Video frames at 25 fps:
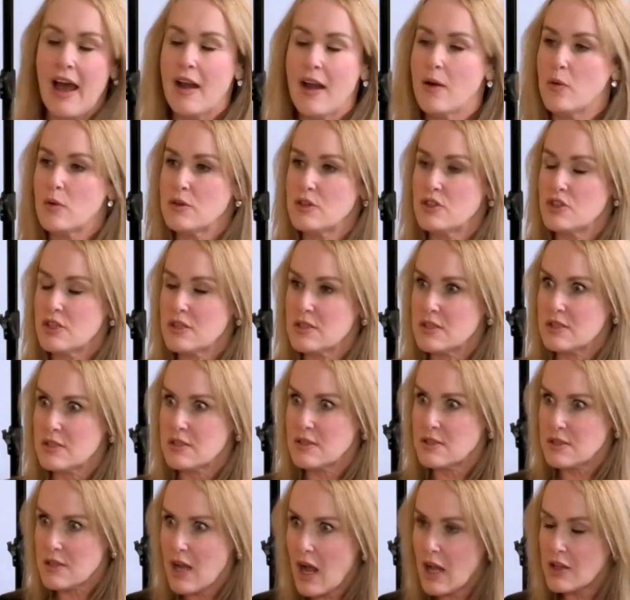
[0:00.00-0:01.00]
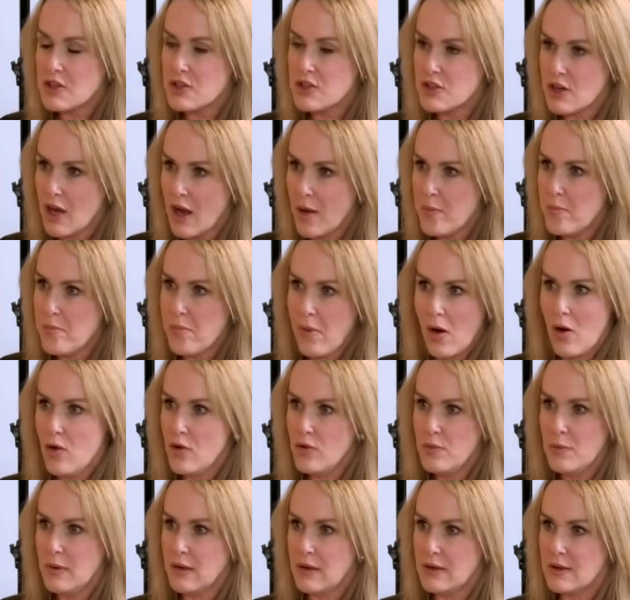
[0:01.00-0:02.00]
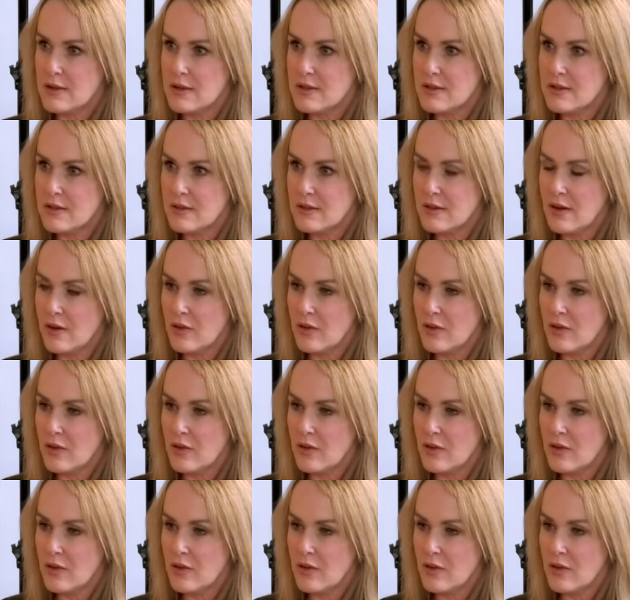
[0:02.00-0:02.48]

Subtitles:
And it was just such a moment,